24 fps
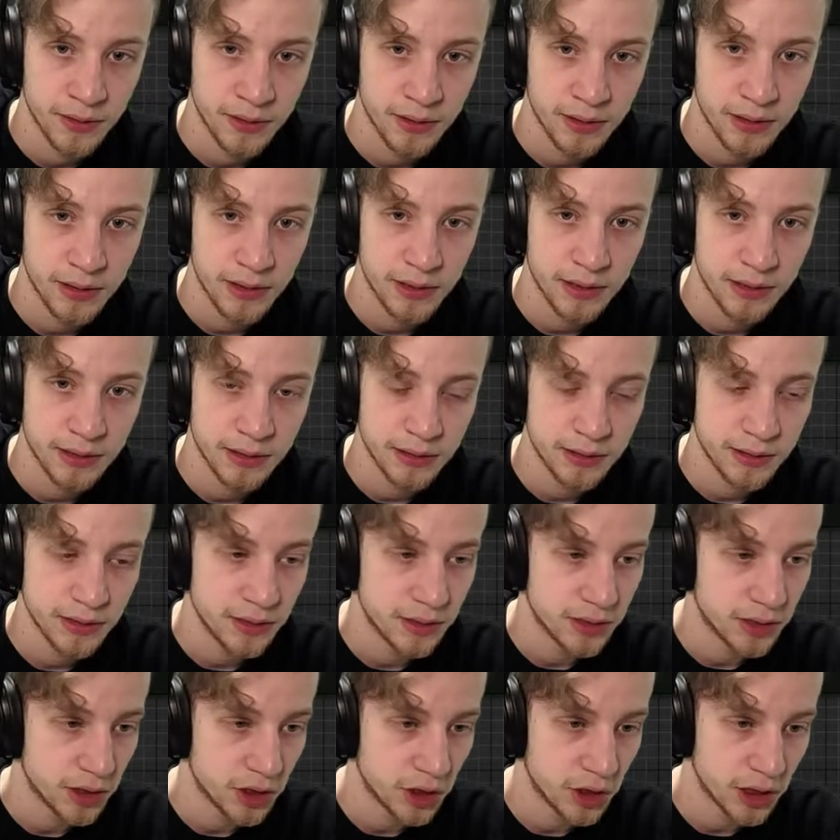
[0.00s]
And
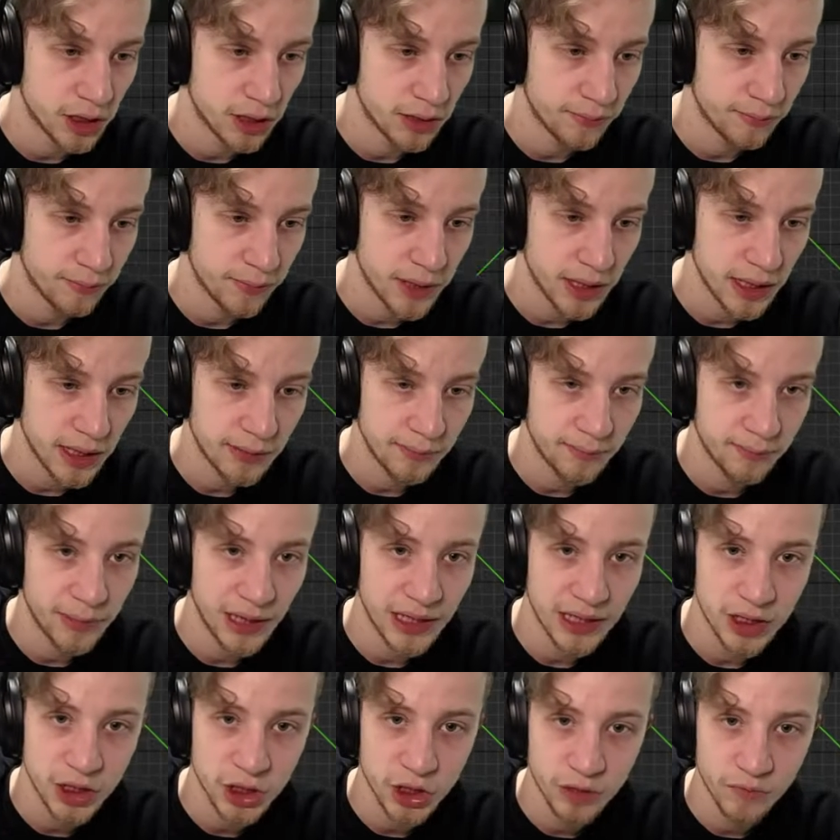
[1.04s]
this shall be
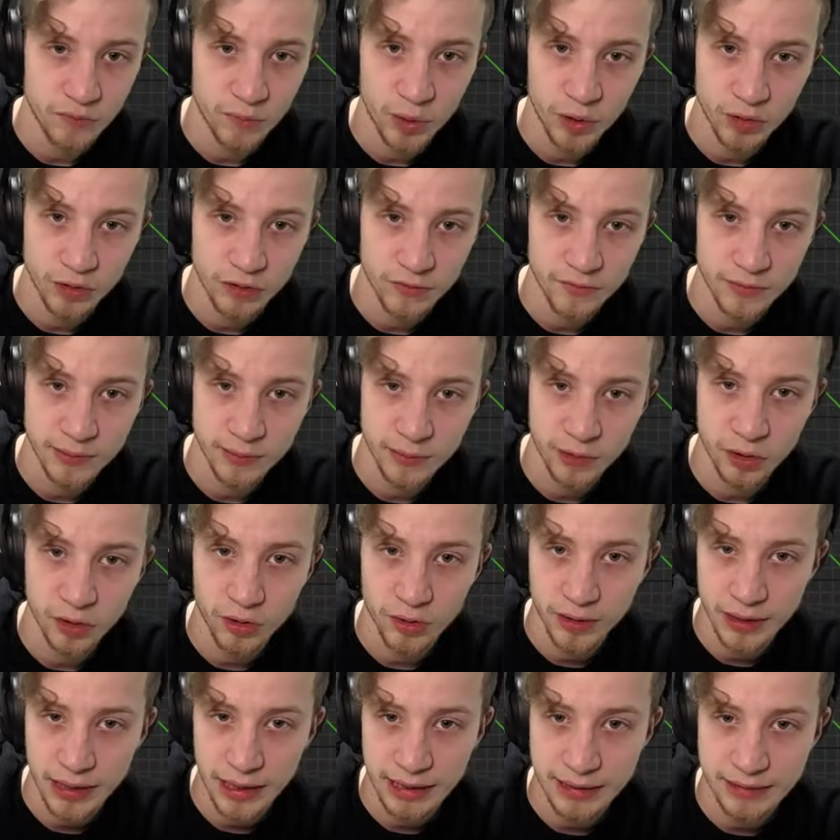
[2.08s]
pitch. Both of them
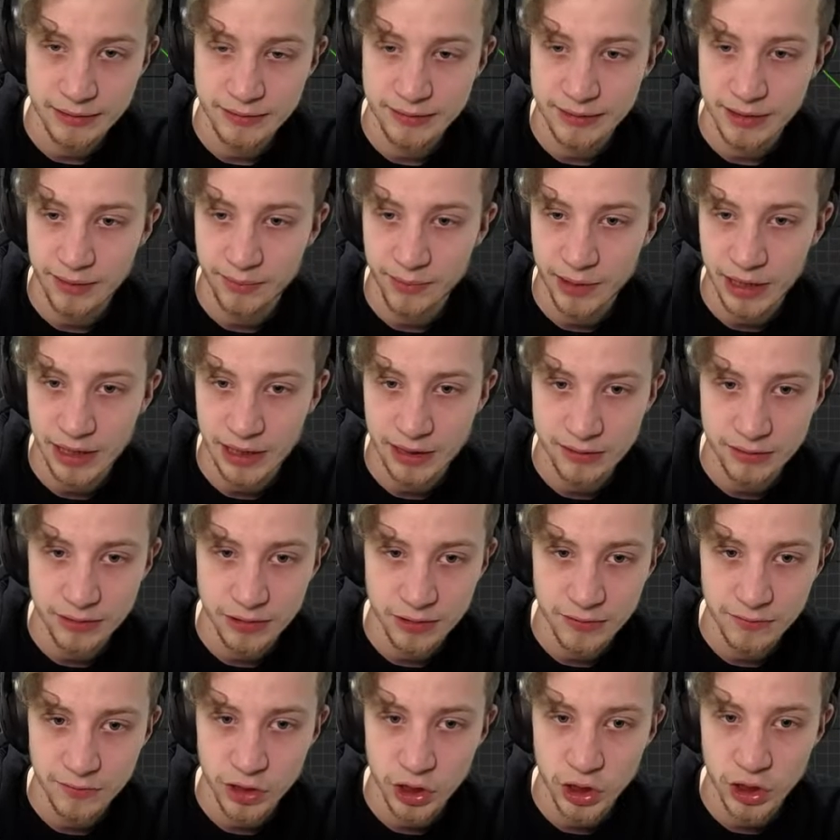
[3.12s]
called X camera
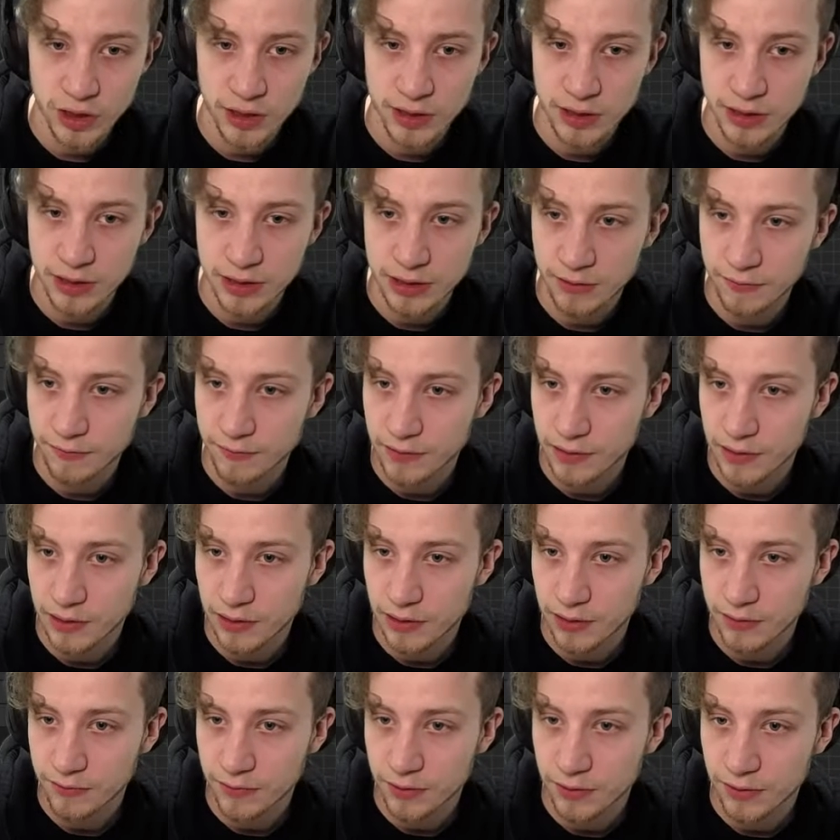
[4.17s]
axis, which is
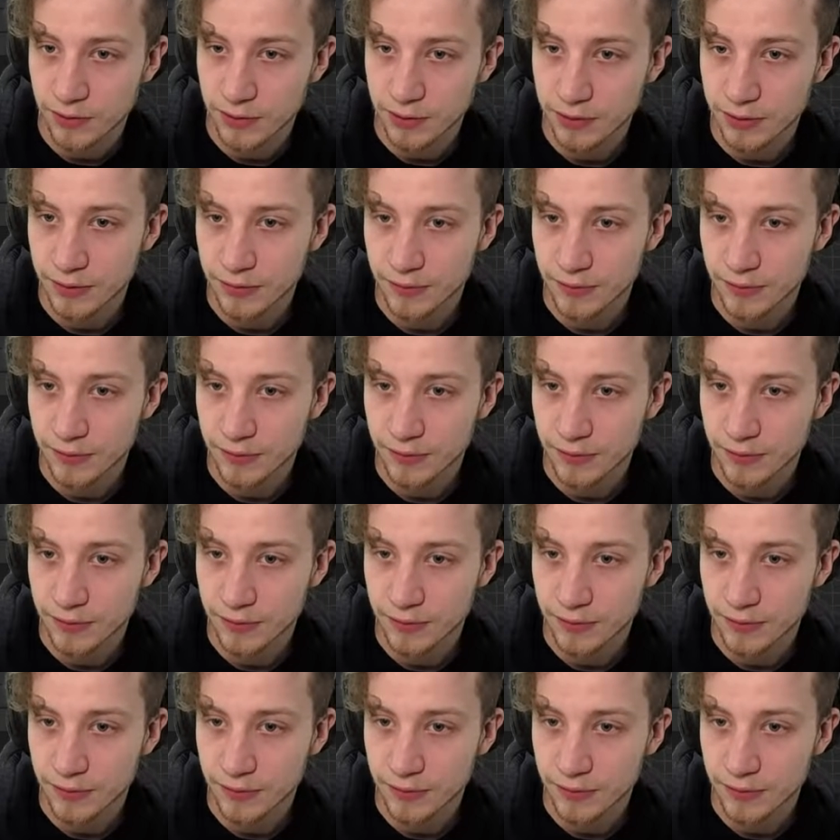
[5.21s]
definitely wrong.